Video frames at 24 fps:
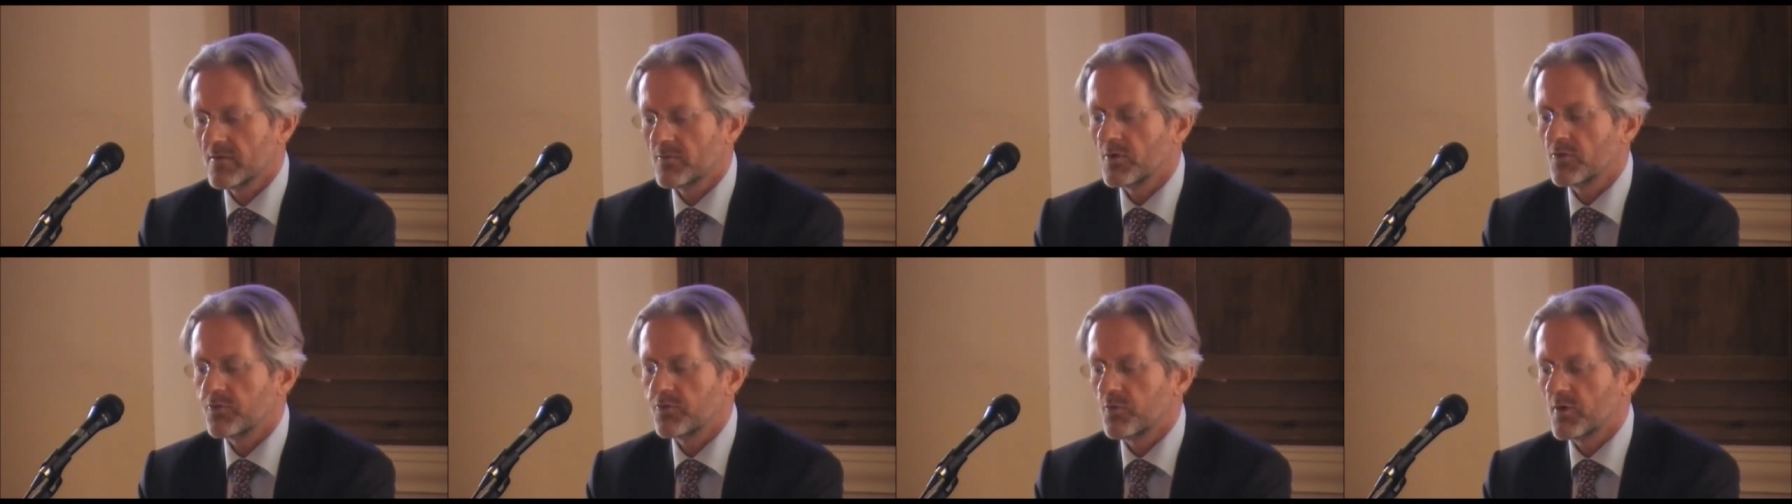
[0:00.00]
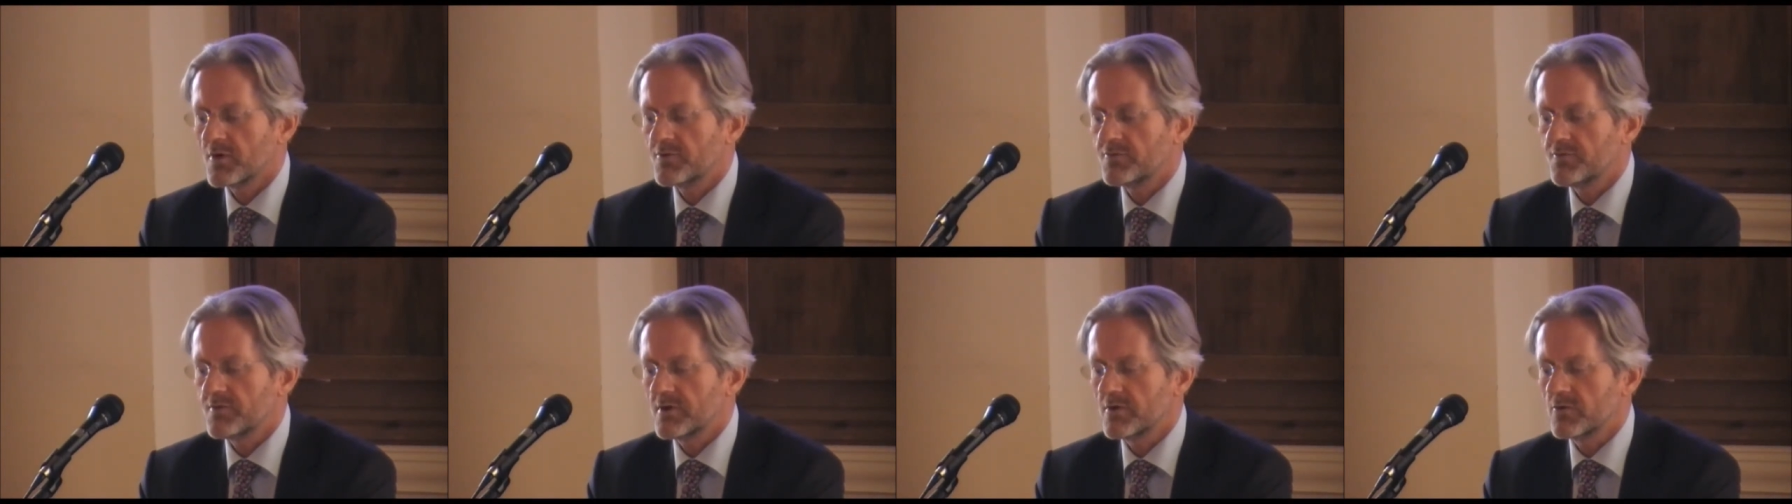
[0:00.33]
with
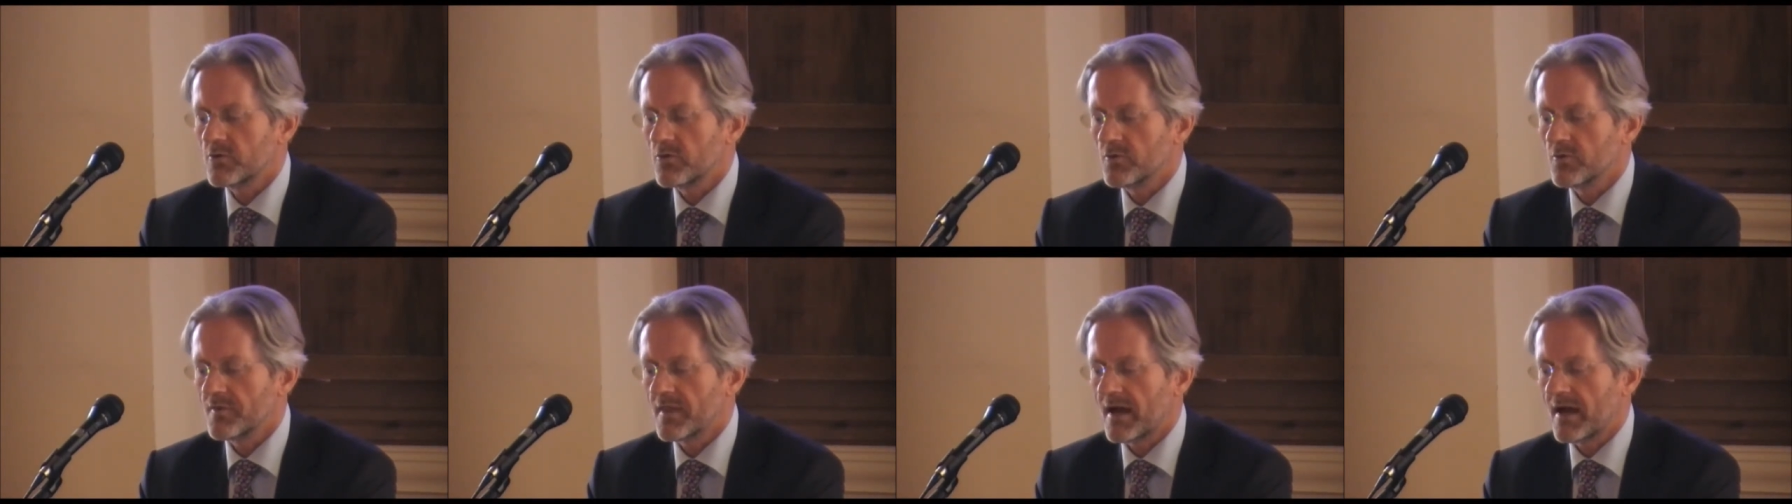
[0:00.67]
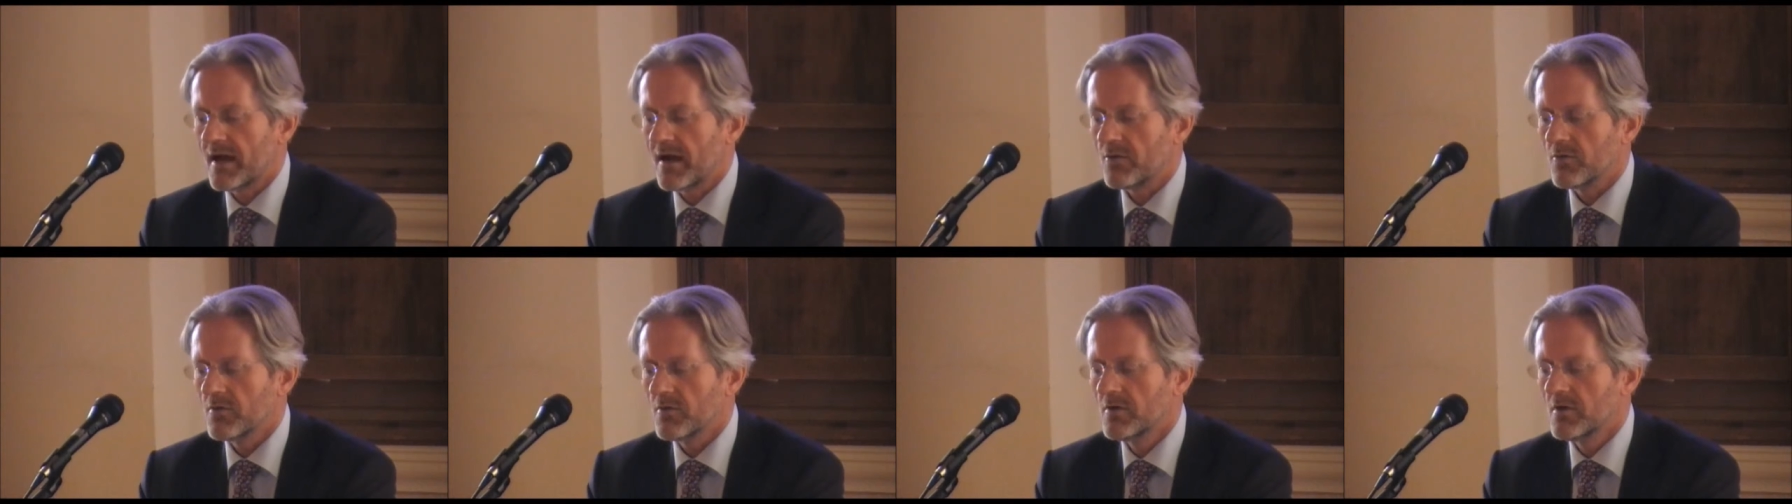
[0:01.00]
what we call
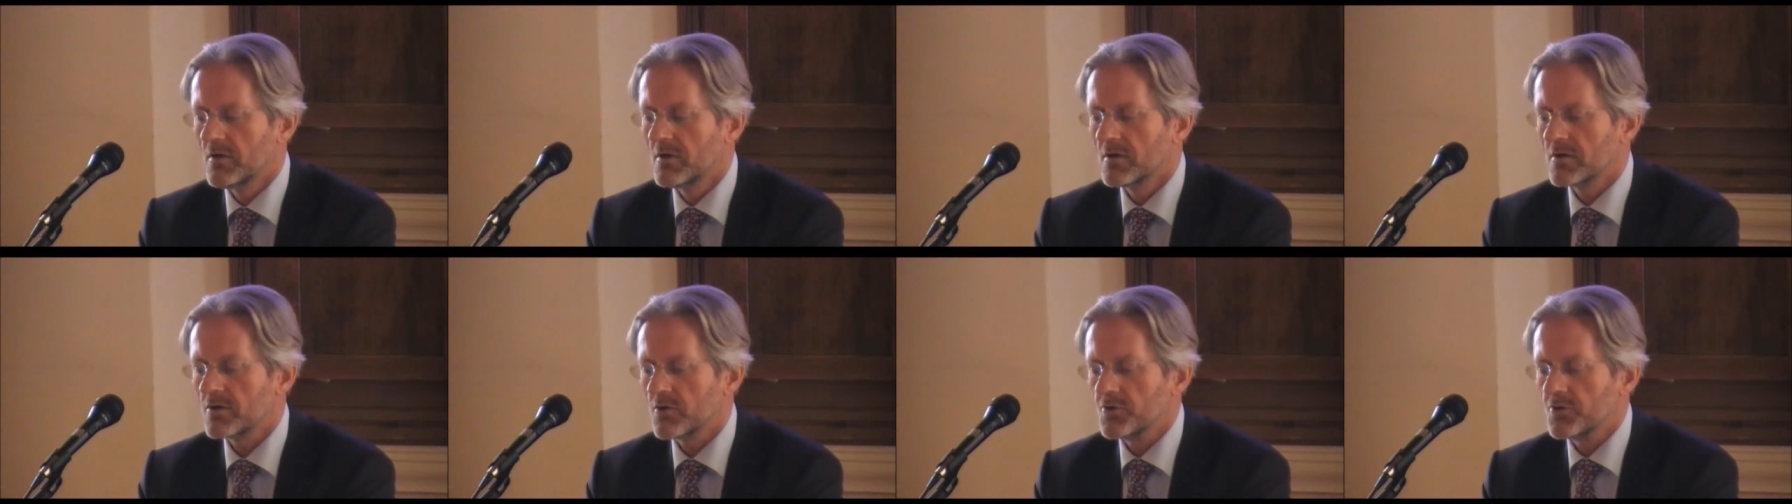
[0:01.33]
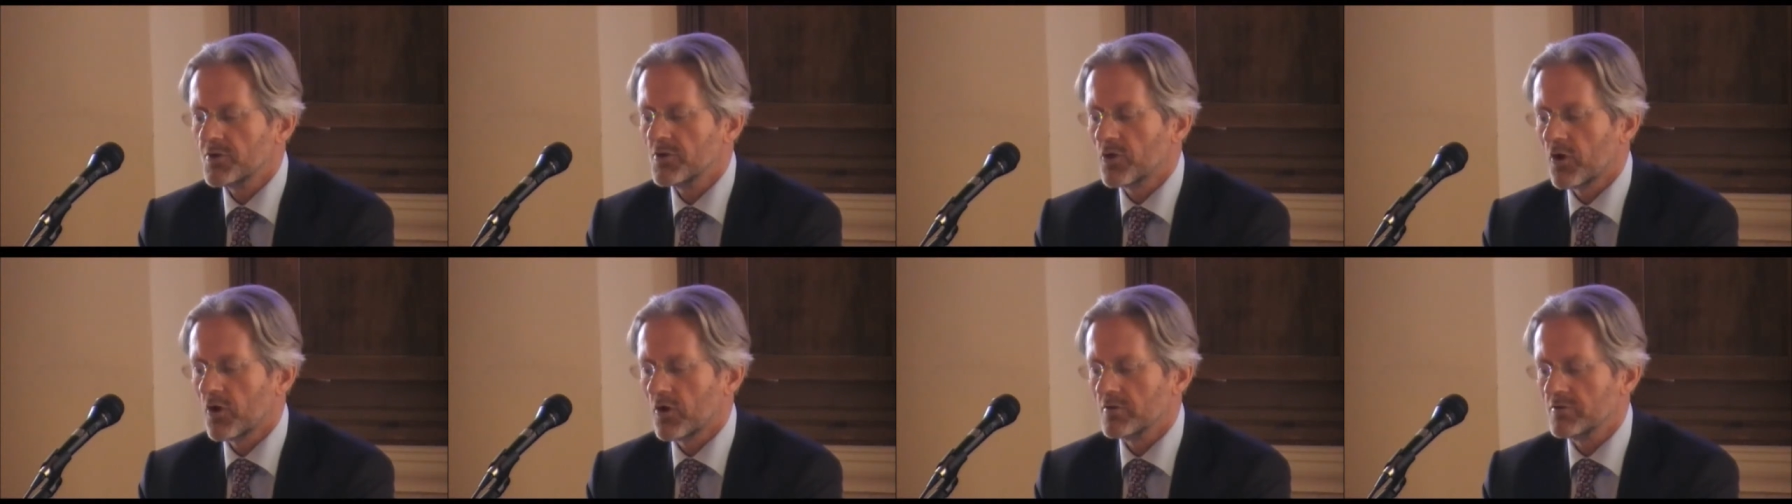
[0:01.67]
now
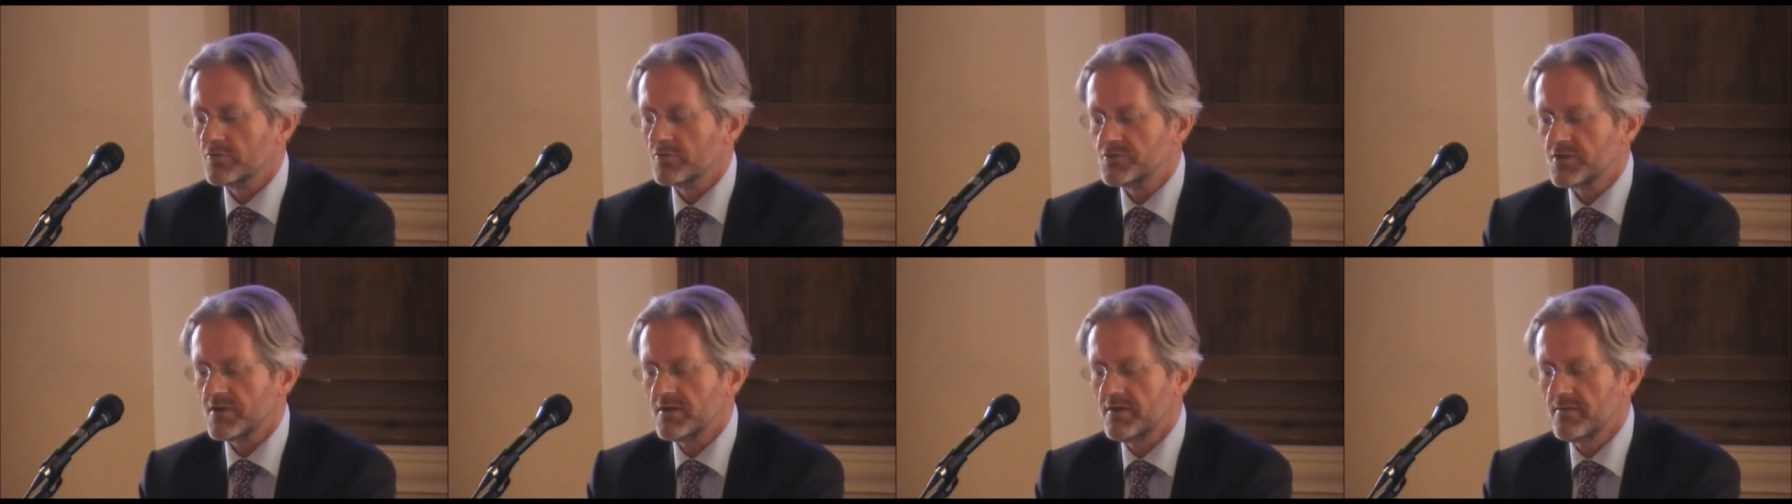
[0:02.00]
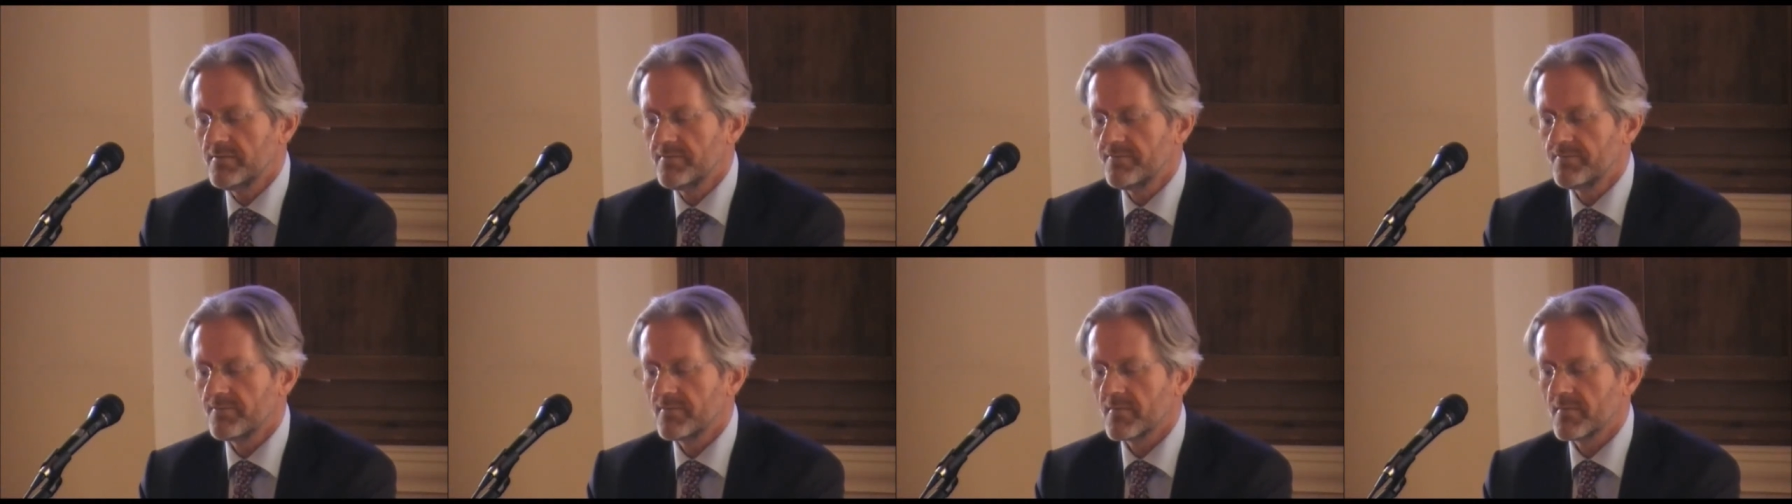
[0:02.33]
codicology,